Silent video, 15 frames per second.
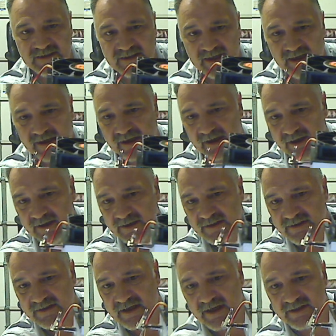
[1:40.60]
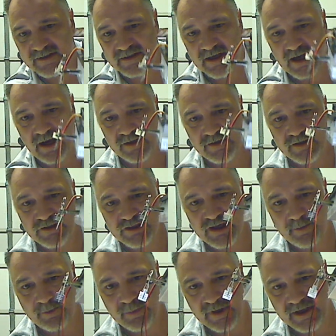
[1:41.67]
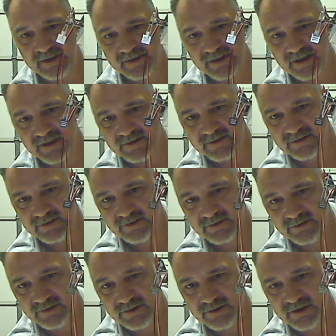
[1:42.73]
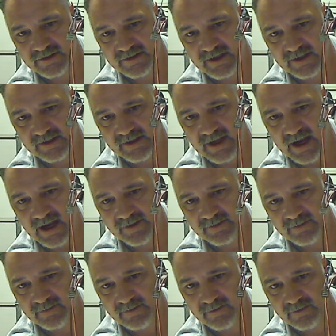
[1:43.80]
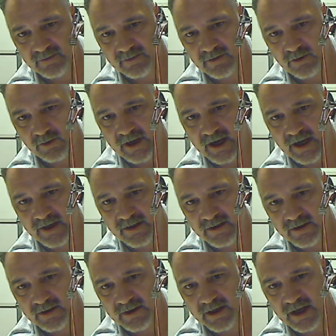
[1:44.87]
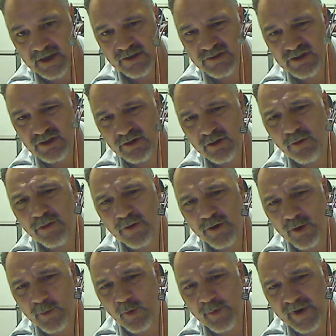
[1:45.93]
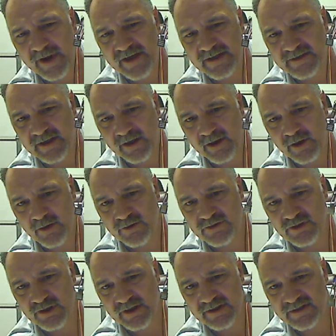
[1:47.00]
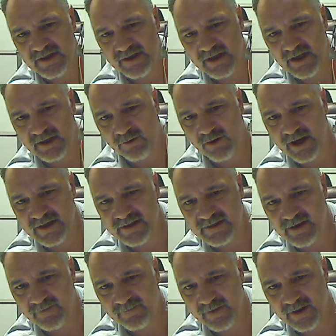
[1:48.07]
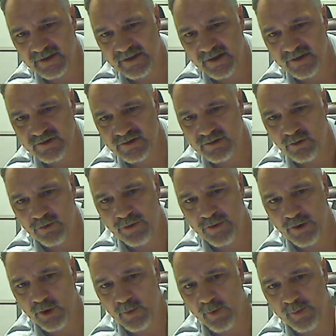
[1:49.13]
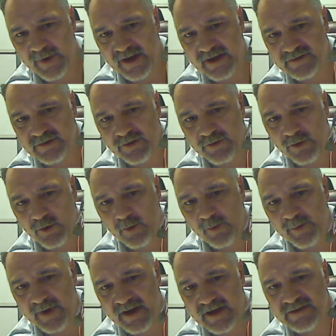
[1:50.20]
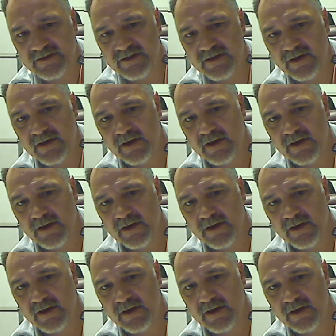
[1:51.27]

sink sits on the chip like this, just like that. Okay, and there's a little thermal paste that goes, you can see that gray stuff right there. There's a little thermal paste. The thermal paste